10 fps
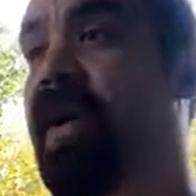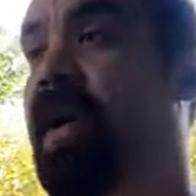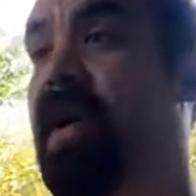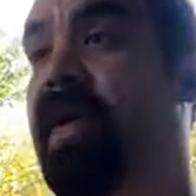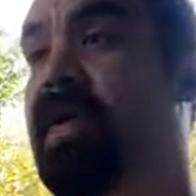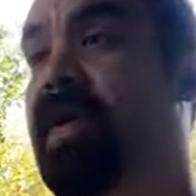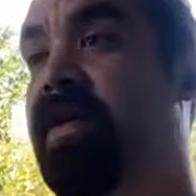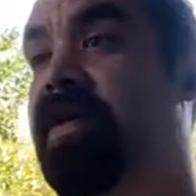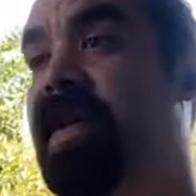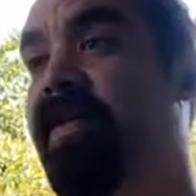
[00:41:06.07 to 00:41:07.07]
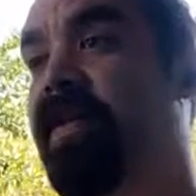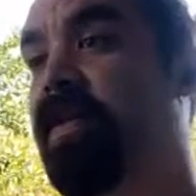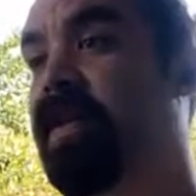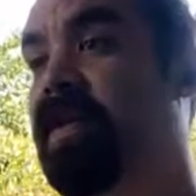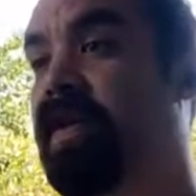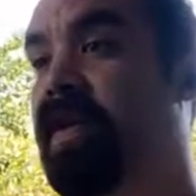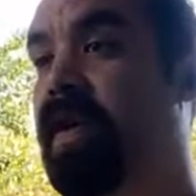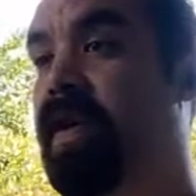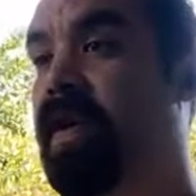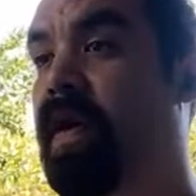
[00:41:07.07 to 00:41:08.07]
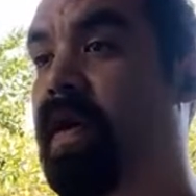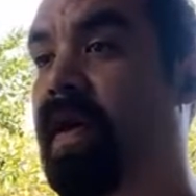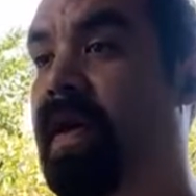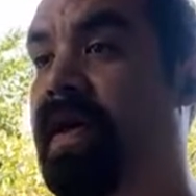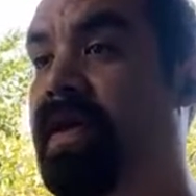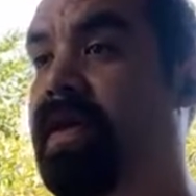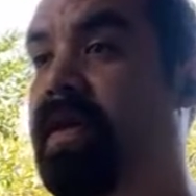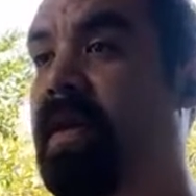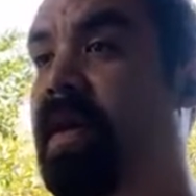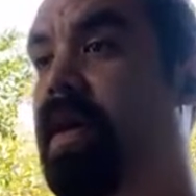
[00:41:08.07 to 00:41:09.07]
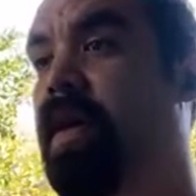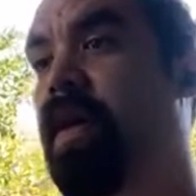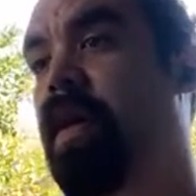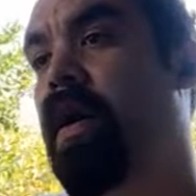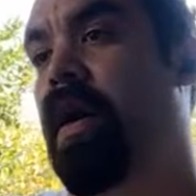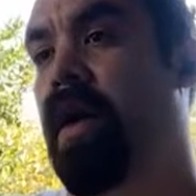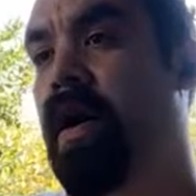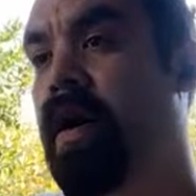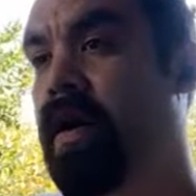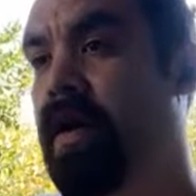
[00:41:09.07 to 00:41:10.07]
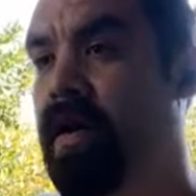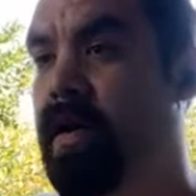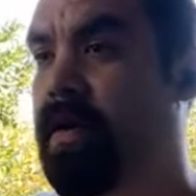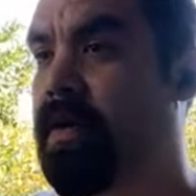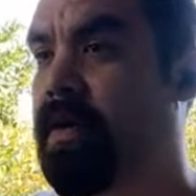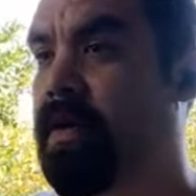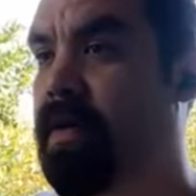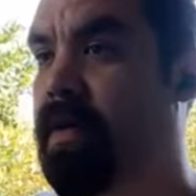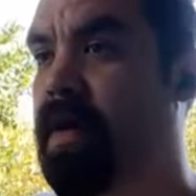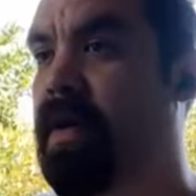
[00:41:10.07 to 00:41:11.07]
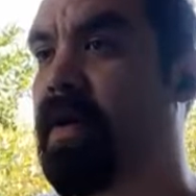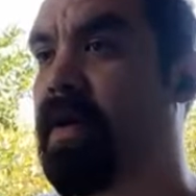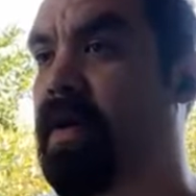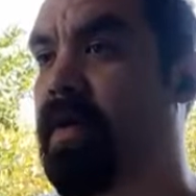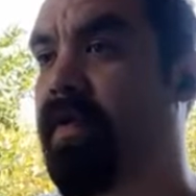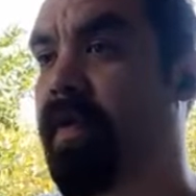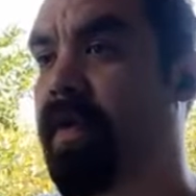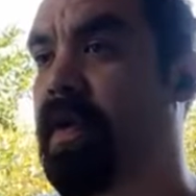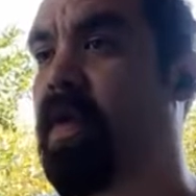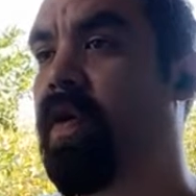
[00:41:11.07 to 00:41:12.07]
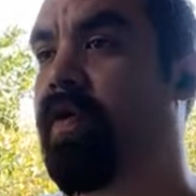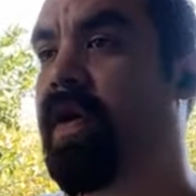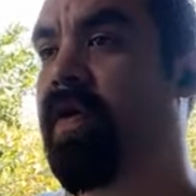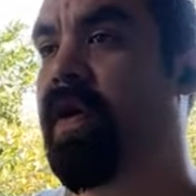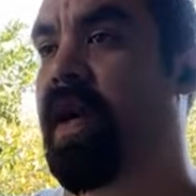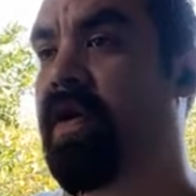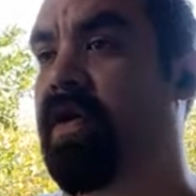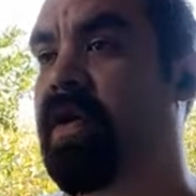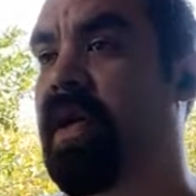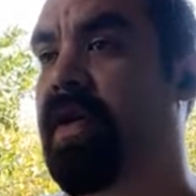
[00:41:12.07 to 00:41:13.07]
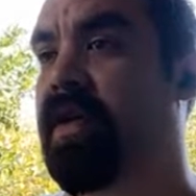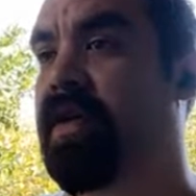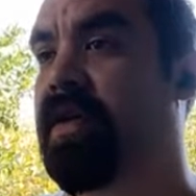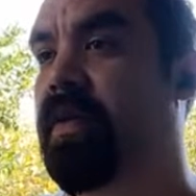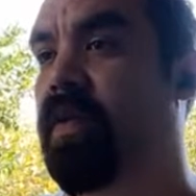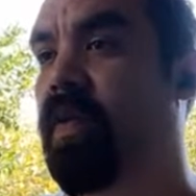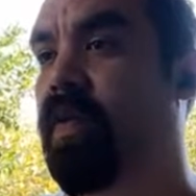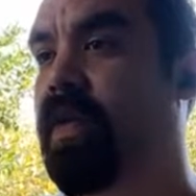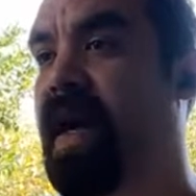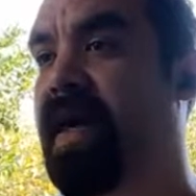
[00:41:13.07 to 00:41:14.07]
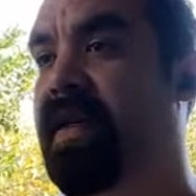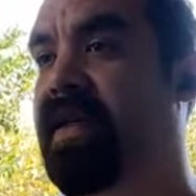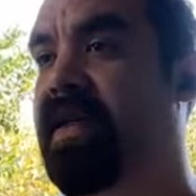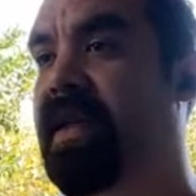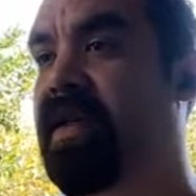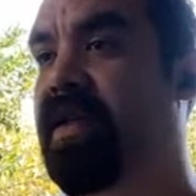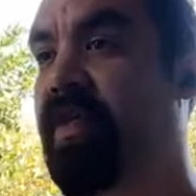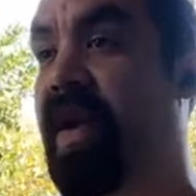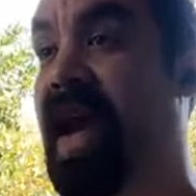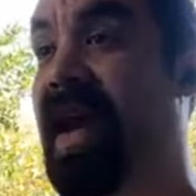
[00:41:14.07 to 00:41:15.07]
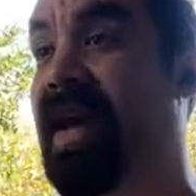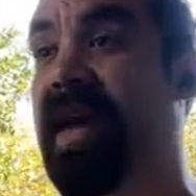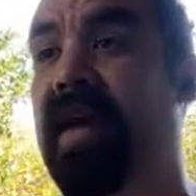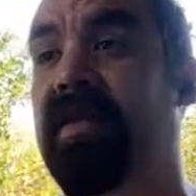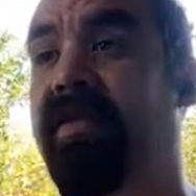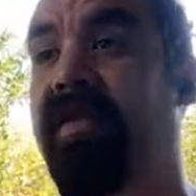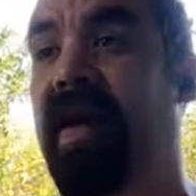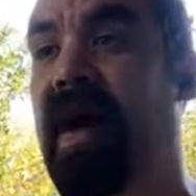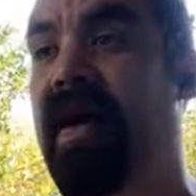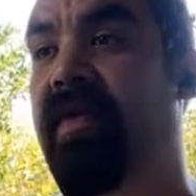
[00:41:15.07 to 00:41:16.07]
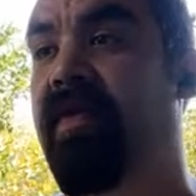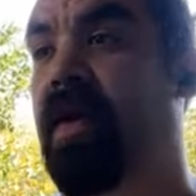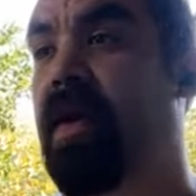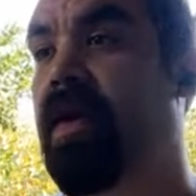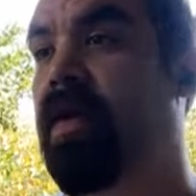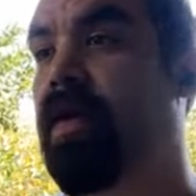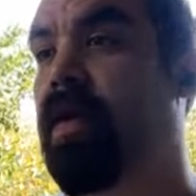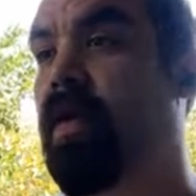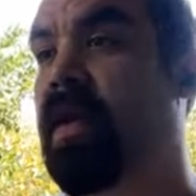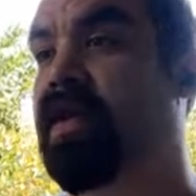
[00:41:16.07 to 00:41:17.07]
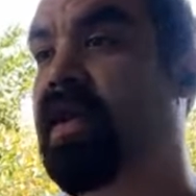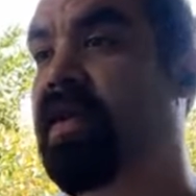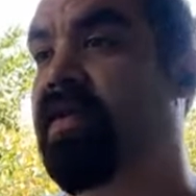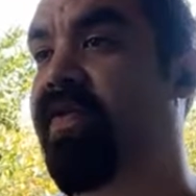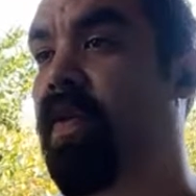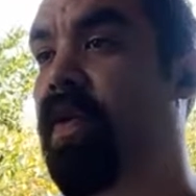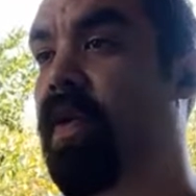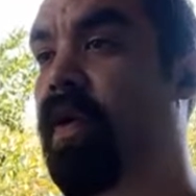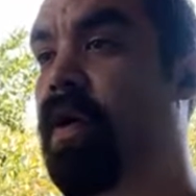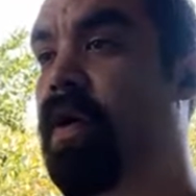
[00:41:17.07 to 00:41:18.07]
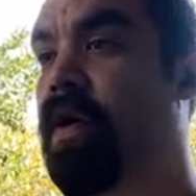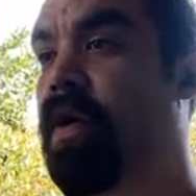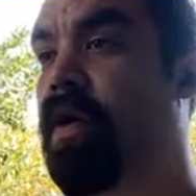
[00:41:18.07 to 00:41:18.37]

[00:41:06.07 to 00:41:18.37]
But anyways, they're 7, which is third on the list. For the gold medal count, China's got 6, Japan has 5, the US has 4.